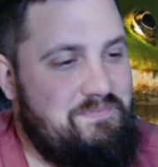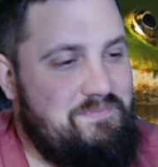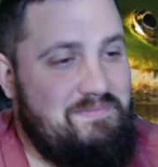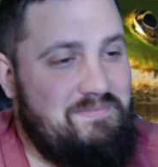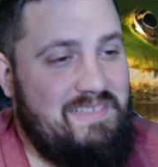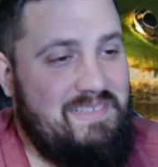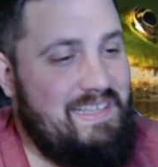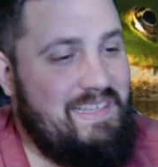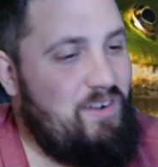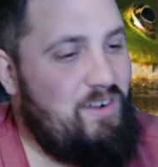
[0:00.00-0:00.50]

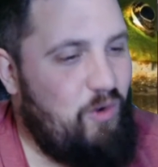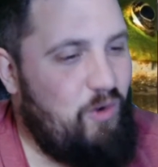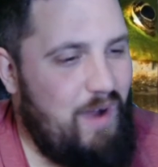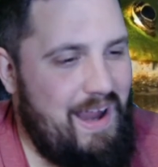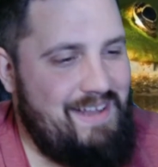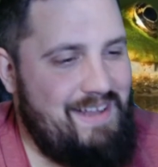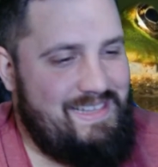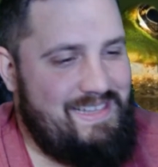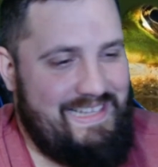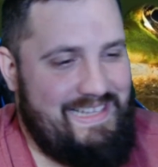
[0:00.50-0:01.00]

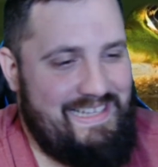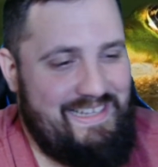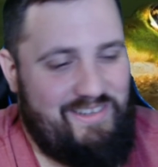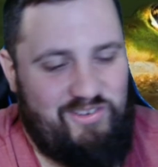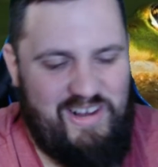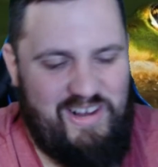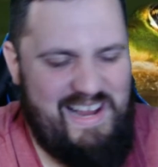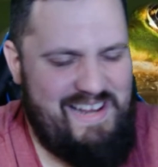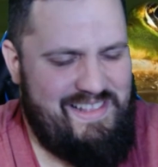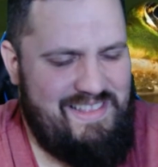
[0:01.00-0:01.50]
Crazy.
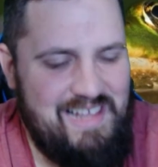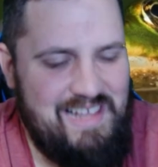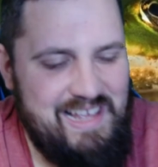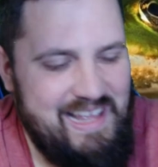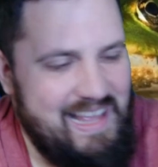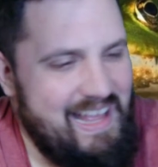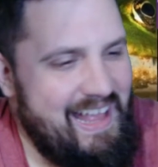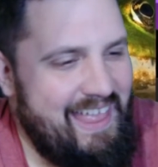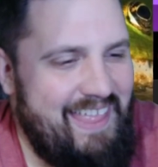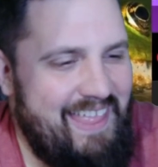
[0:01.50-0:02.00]
Great.
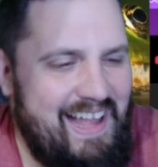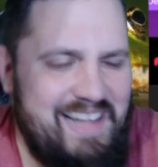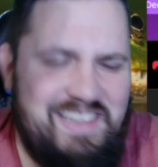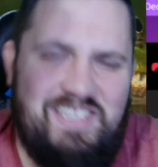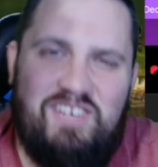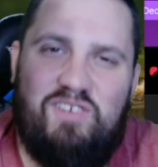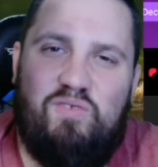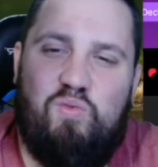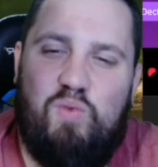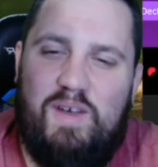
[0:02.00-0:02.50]
That's a
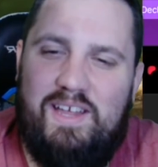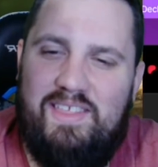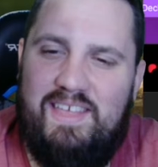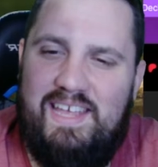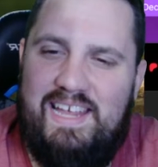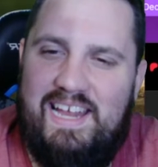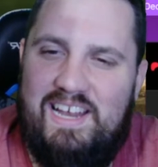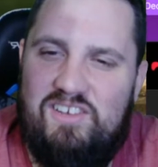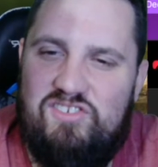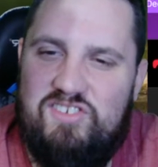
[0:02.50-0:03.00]
really
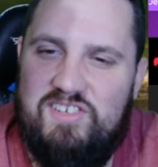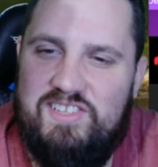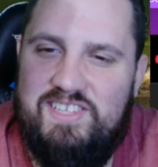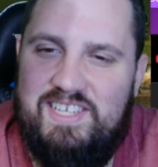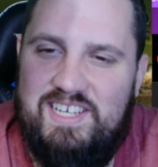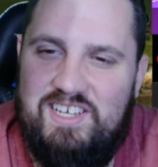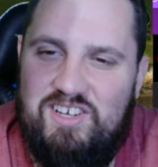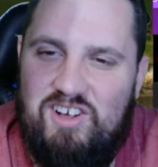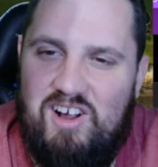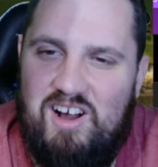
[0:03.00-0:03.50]
interesting
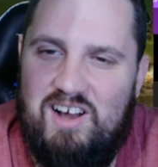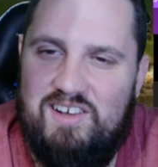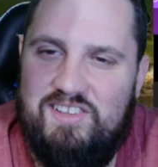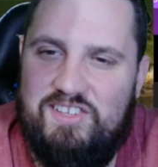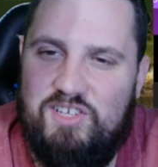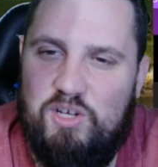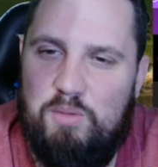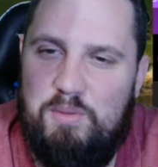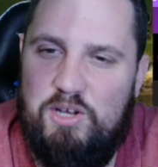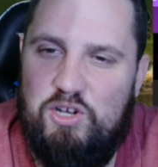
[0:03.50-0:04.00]
card,
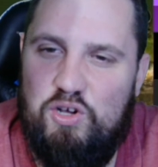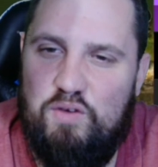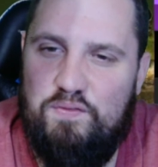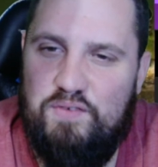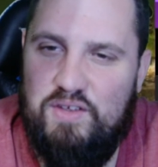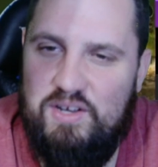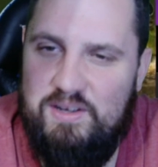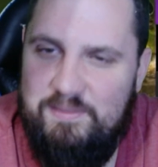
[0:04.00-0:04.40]
Scooby Doofin.